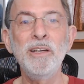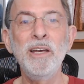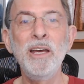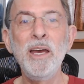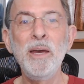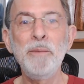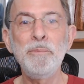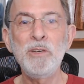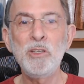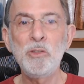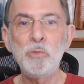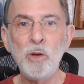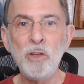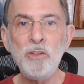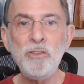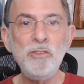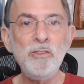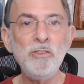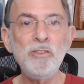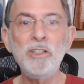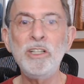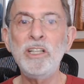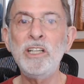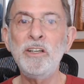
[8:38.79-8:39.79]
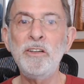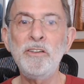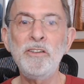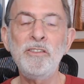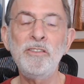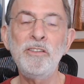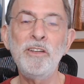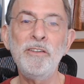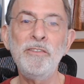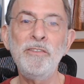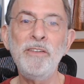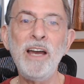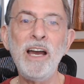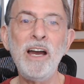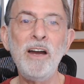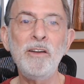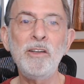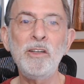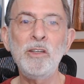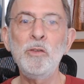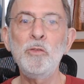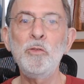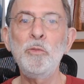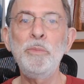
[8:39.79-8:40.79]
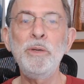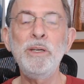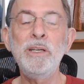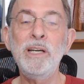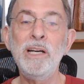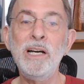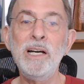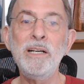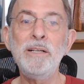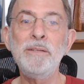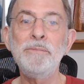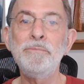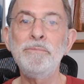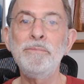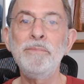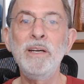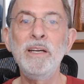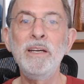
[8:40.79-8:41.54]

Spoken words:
Because once you clear this stuff out, you will become